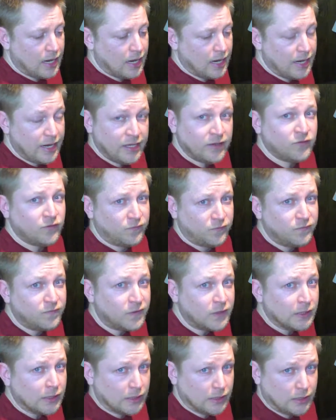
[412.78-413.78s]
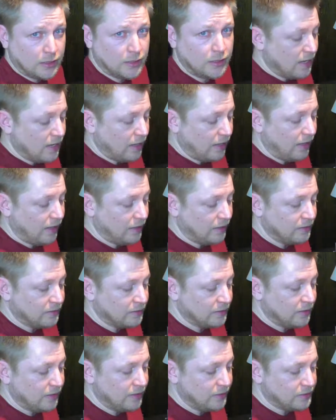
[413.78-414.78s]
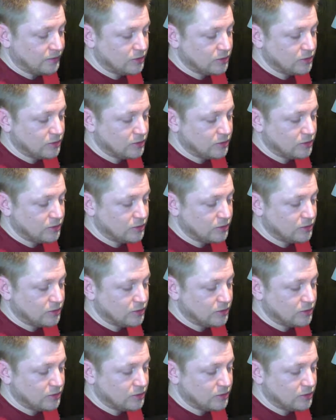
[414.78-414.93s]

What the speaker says: It's full, and it's